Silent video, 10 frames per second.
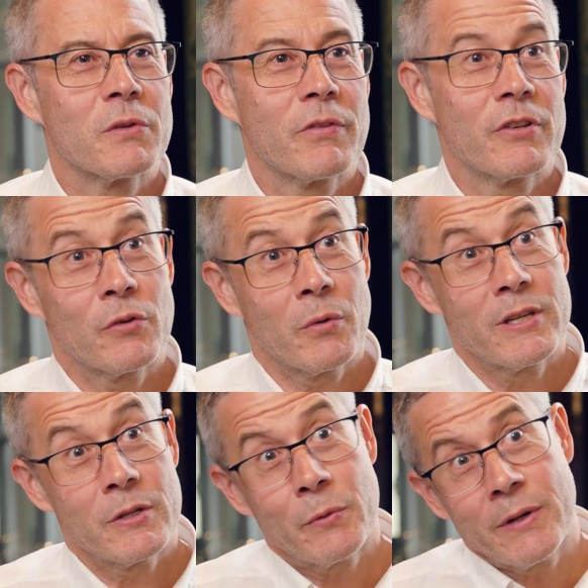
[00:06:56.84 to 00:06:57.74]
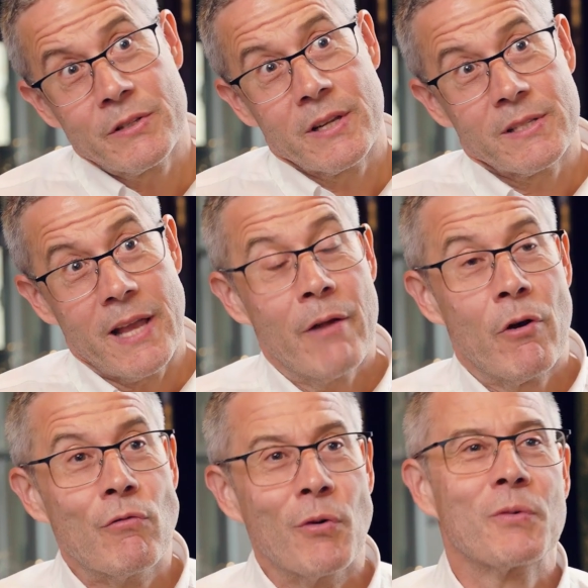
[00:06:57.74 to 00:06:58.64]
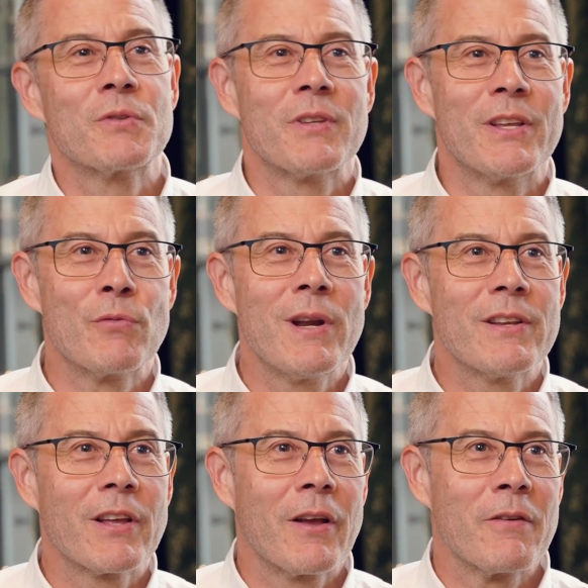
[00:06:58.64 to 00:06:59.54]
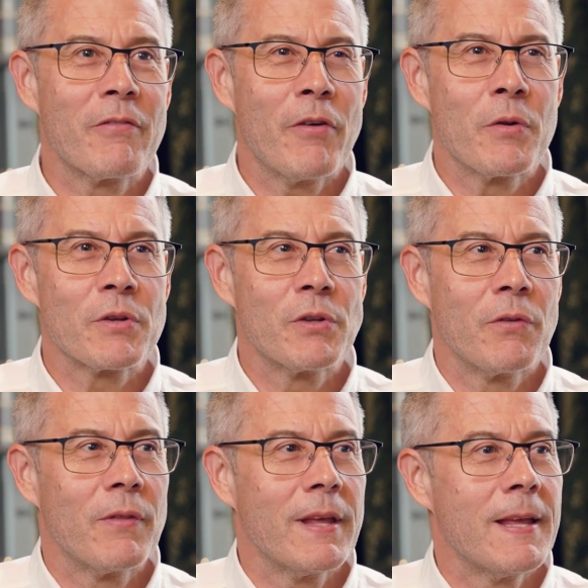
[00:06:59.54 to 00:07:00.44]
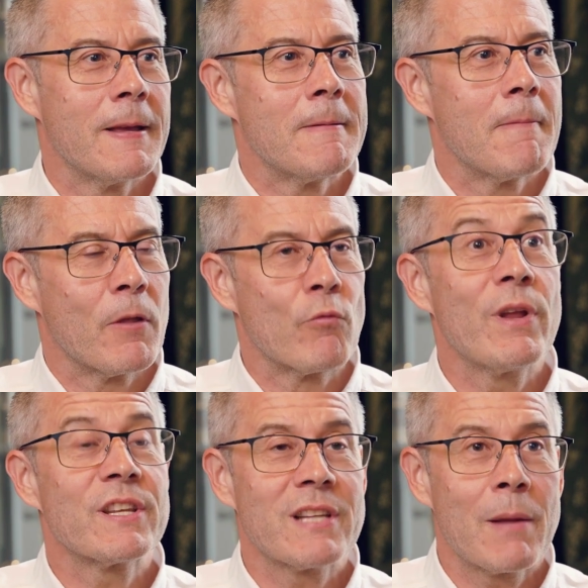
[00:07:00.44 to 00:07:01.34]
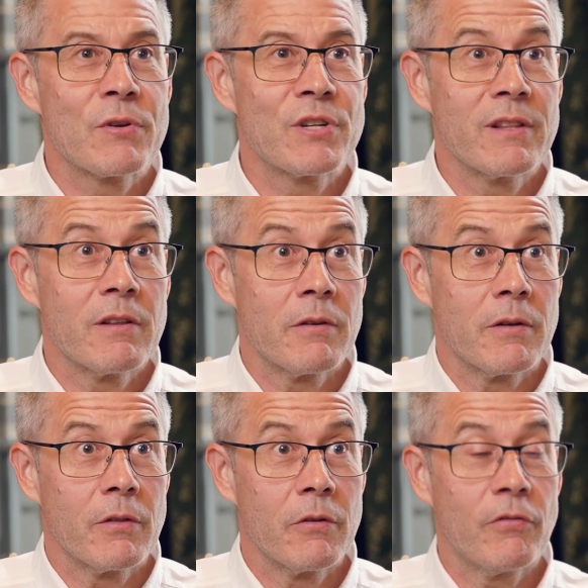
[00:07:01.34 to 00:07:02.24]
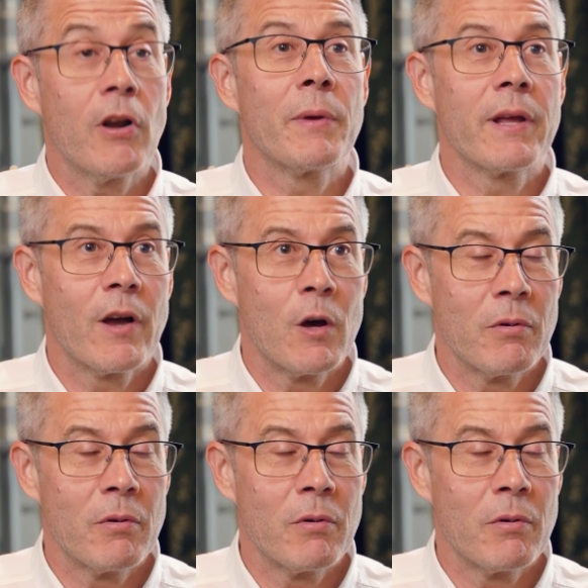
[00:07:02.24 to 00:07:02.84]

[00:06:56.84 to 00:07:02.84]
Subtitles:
of the 2026 aero rules is really to kind of focus on the re-establishing the following car